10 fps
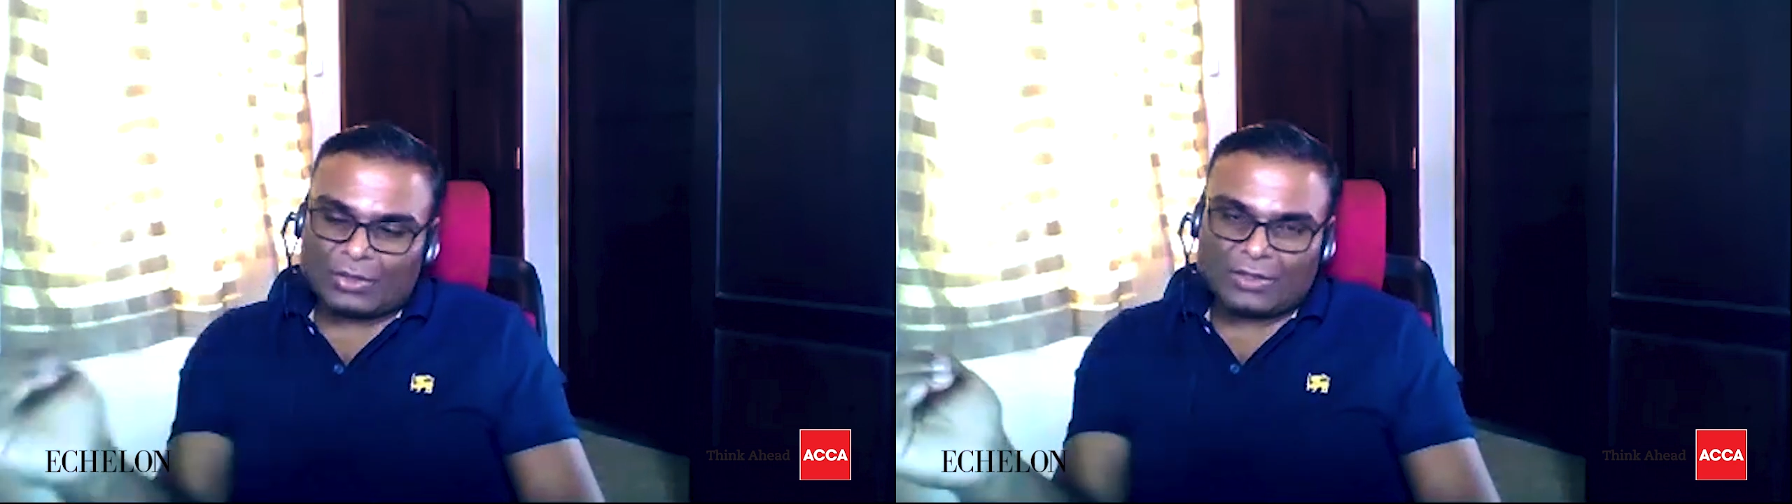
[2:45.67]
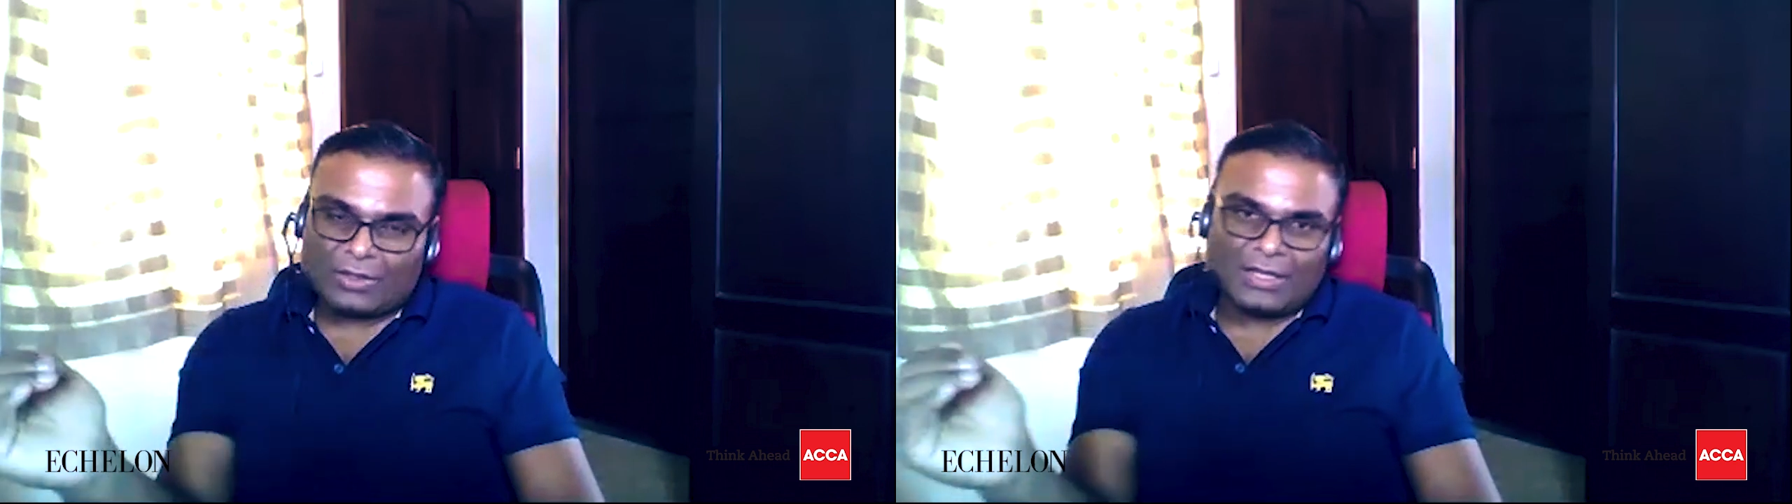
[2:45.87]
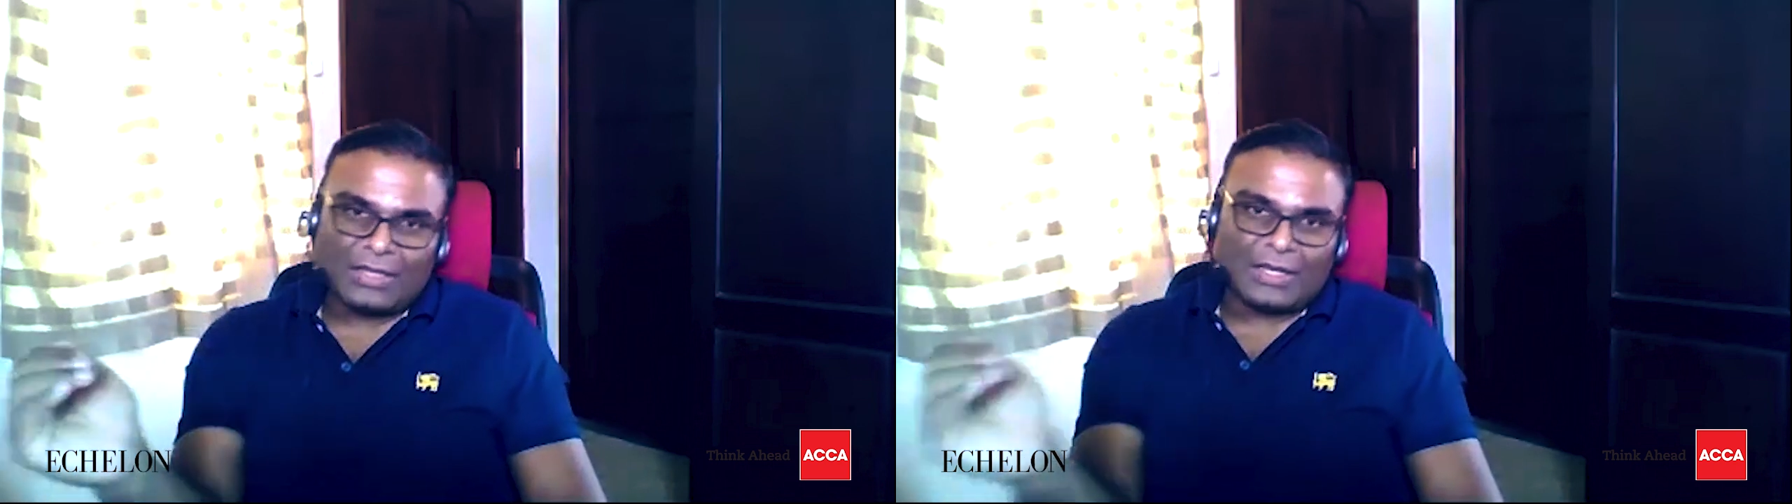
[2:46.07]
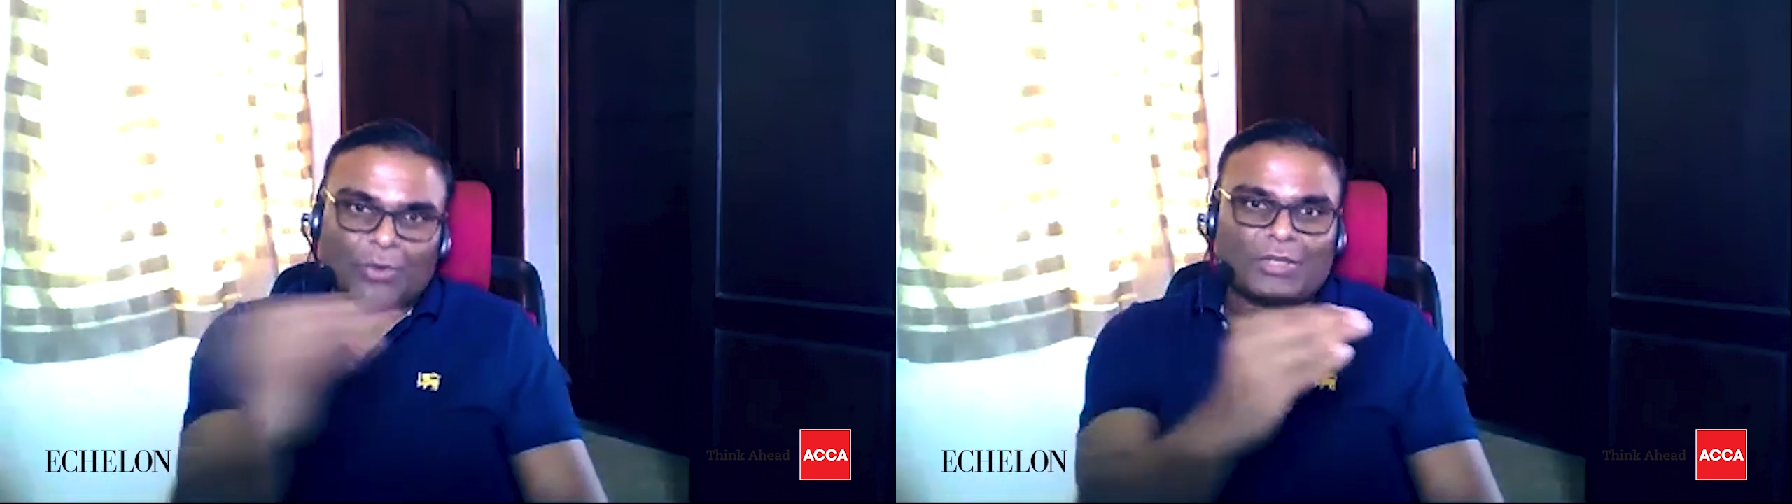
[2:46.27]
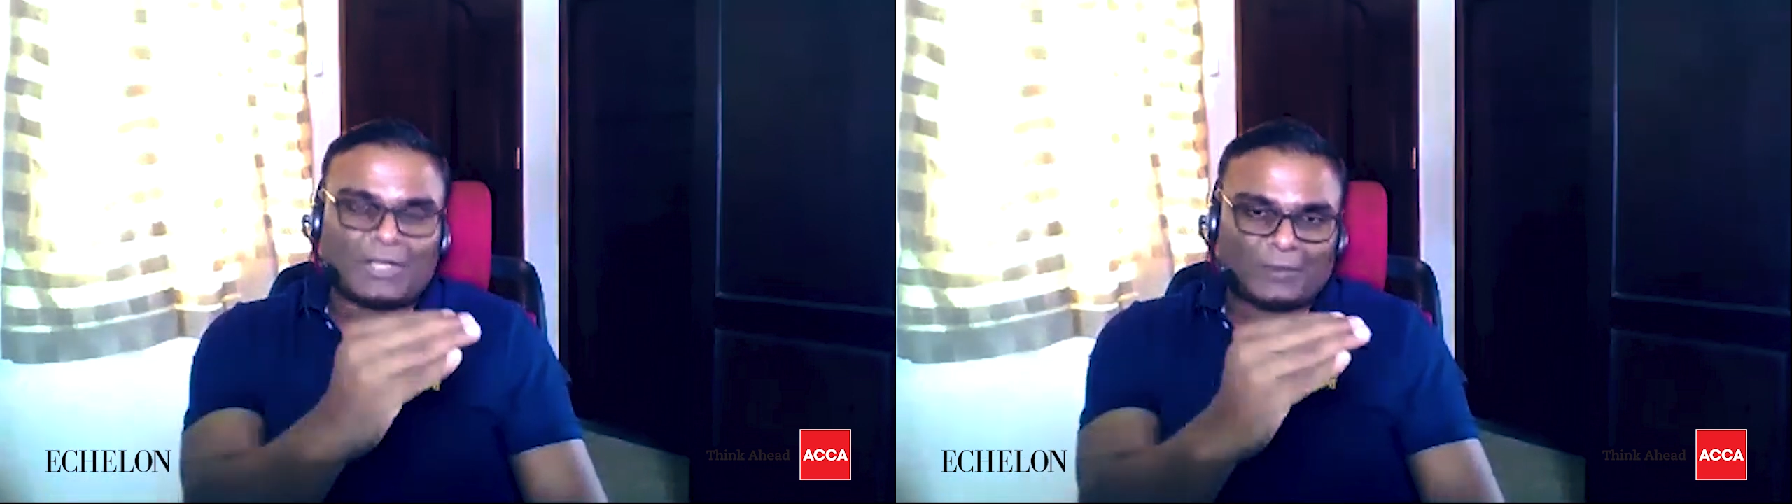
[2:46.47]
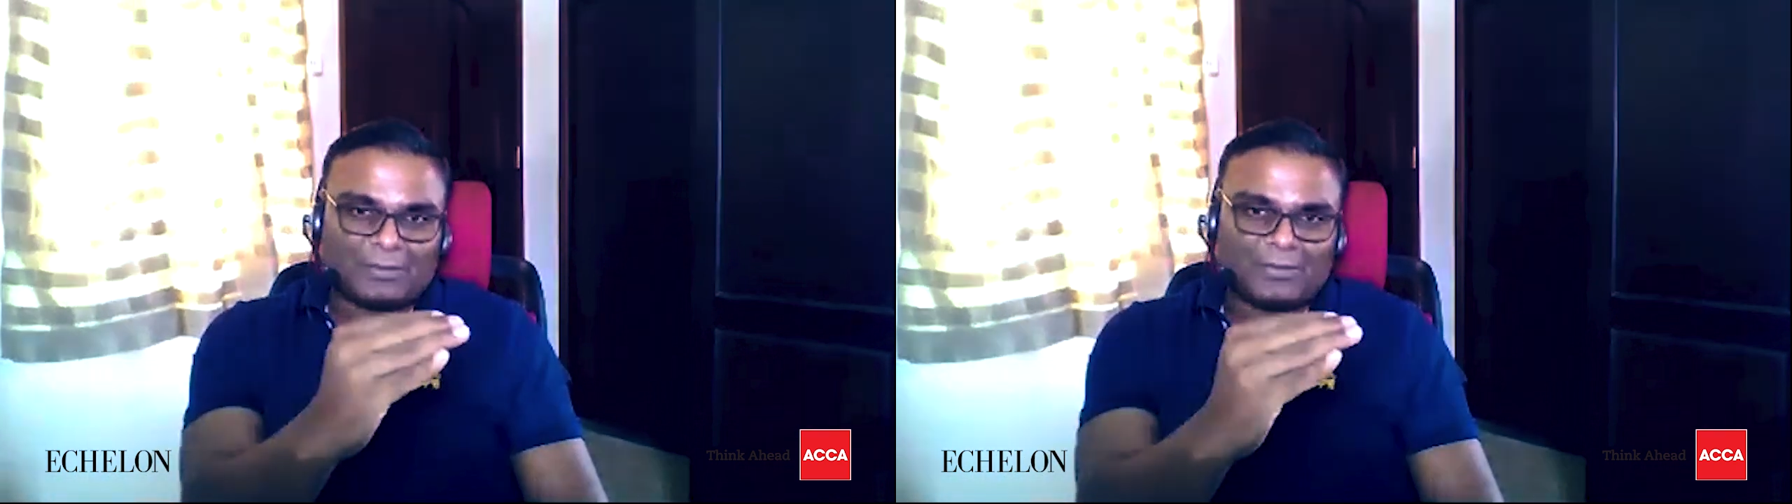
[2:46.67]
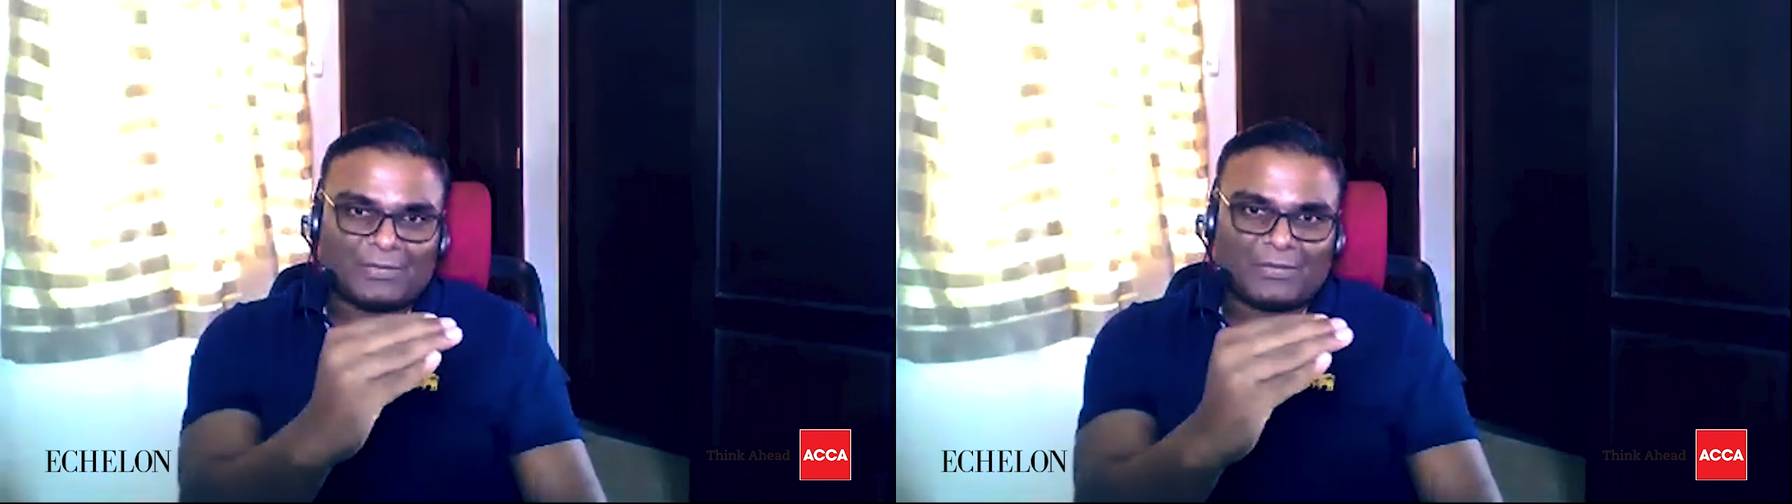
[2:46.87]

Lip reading: on the outcome,